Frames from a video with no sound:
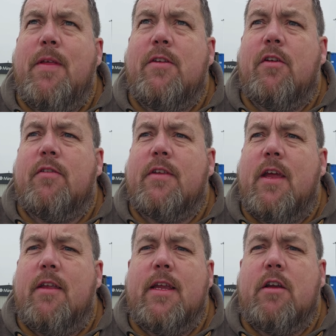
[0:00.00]
they just
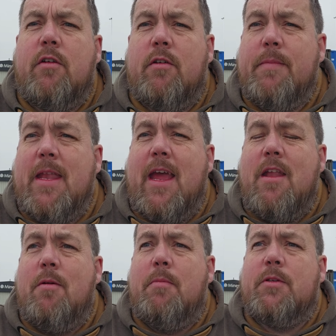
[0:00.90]
uh, they couldn't have been their
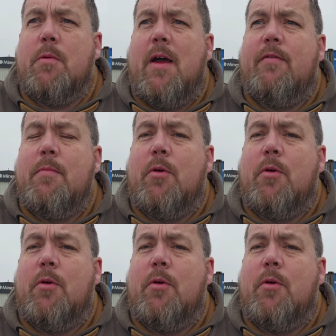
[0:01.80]
numbers or whatever.